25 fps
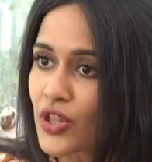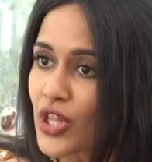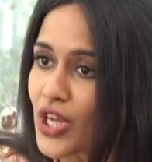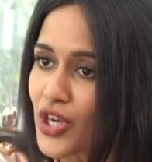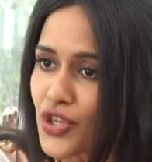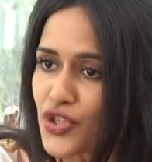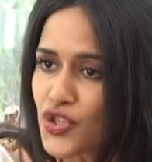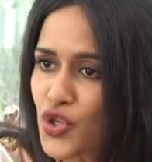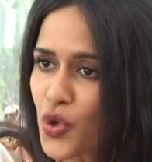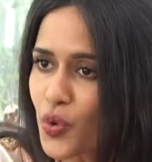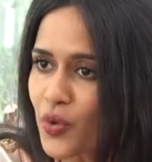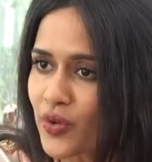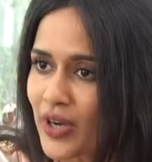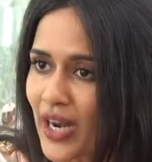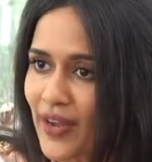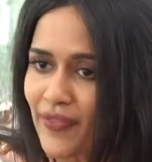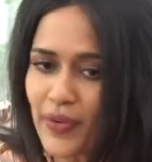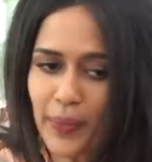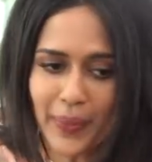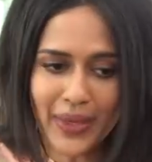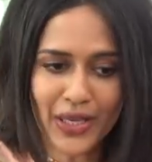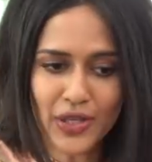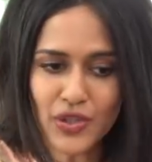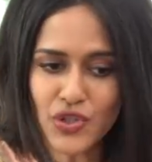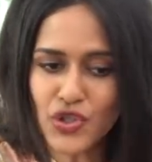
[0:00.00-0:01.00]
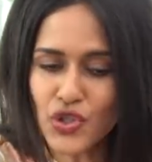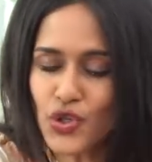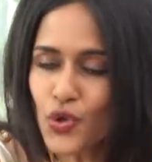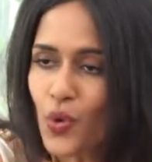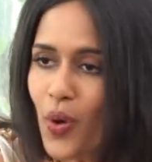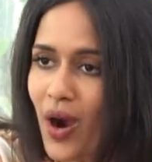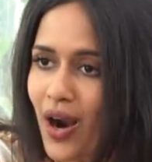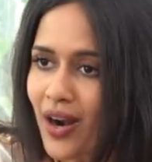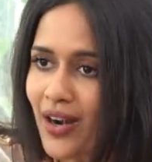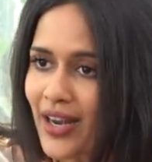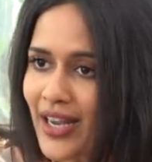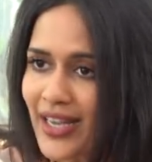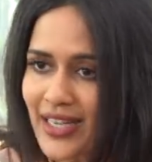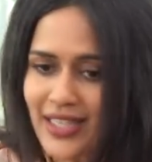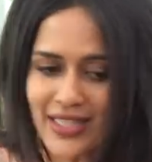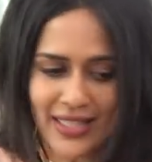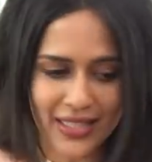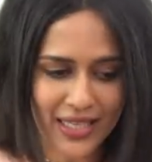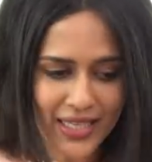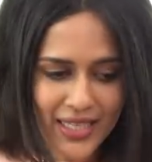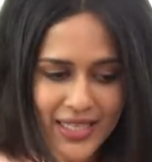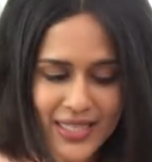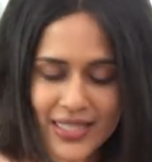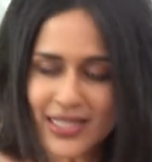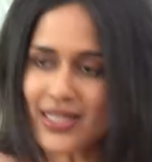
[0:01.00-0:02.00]
There is no craving because you are it.
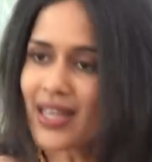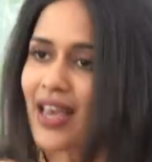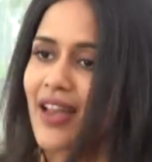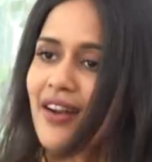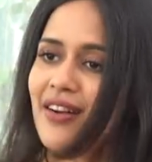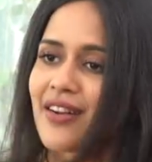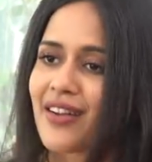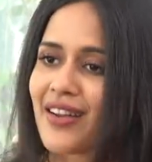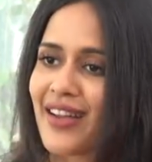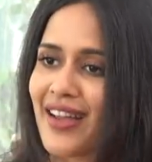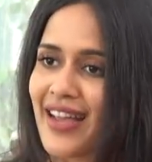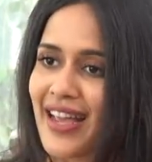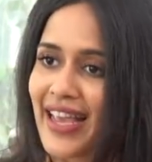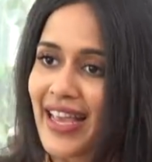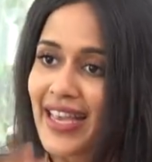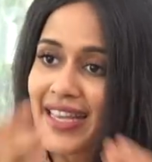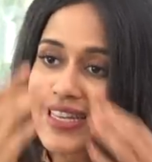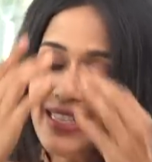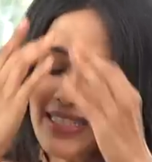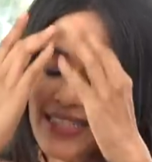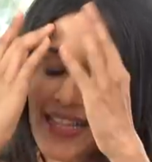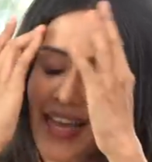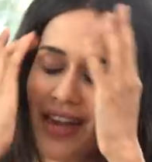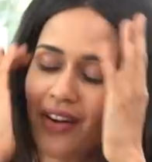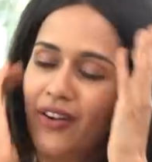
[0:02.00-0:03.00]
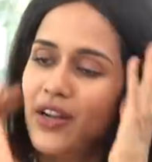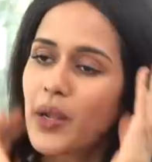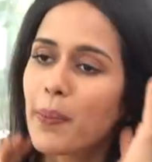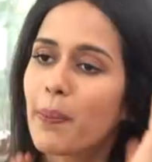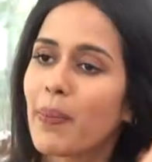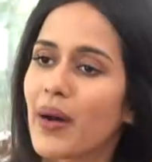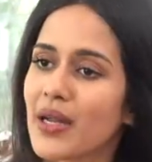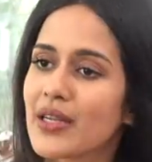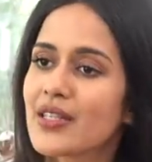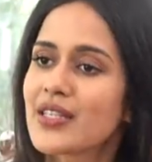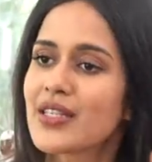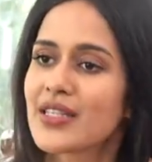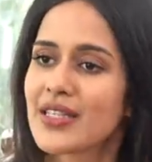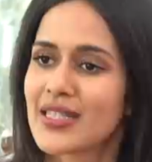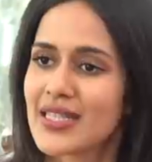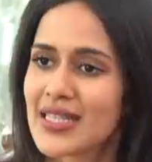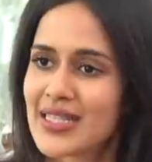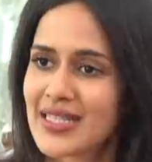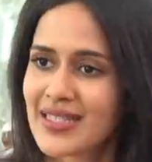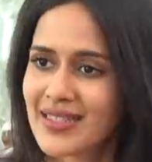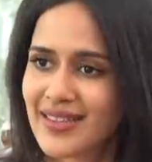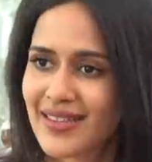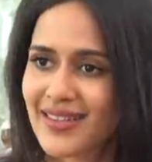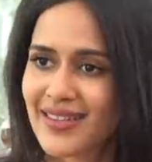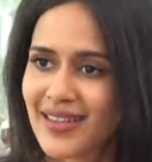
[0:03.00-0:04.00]
It is there. It is there in
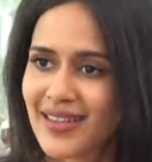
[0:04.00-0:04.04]
abundance.